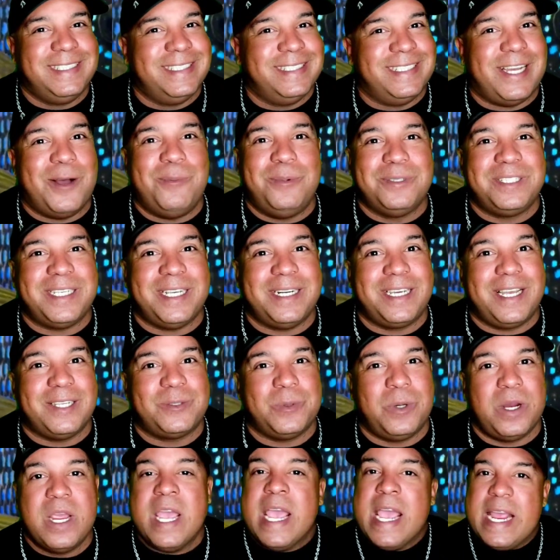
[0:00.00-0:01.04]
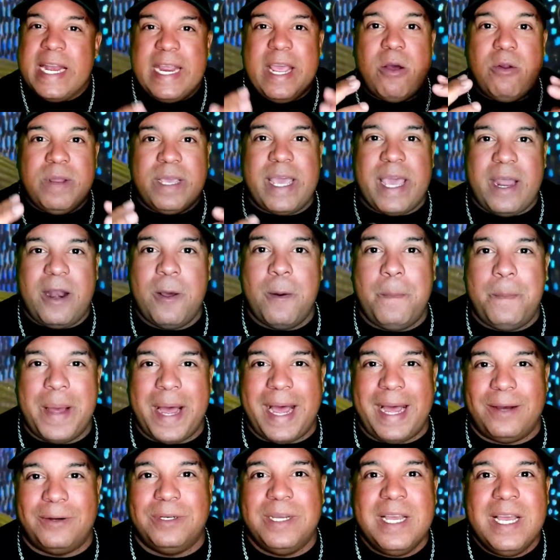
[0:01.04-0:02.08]
I almost said a cuss word. They only get
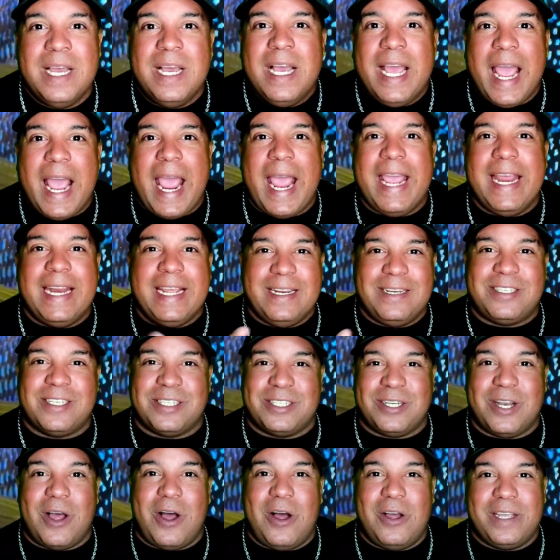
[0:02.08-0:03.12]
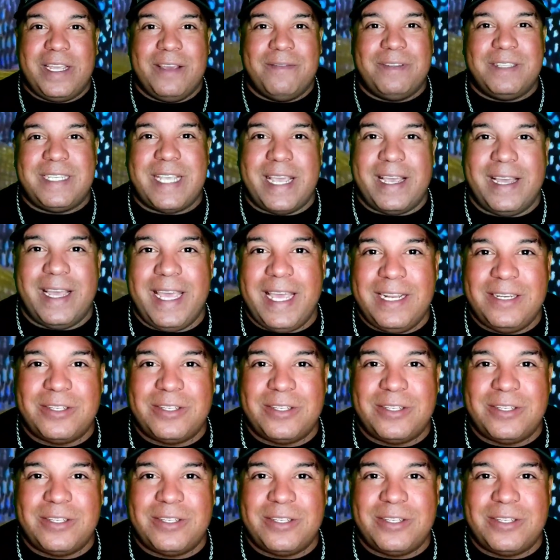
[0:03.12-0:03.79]
about eight inches long, give or take an